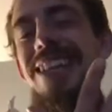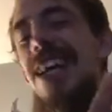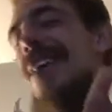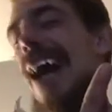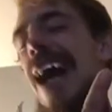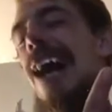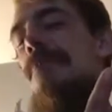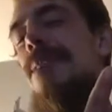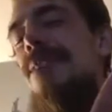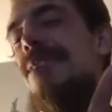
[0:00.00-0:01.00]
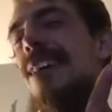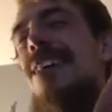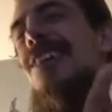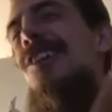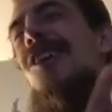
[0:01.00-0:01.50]
their habits.
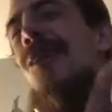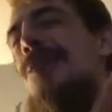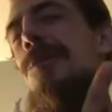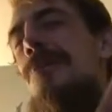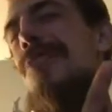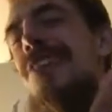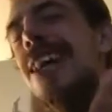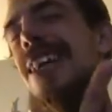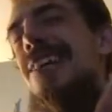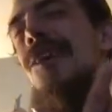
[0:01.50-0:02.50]
You're going to project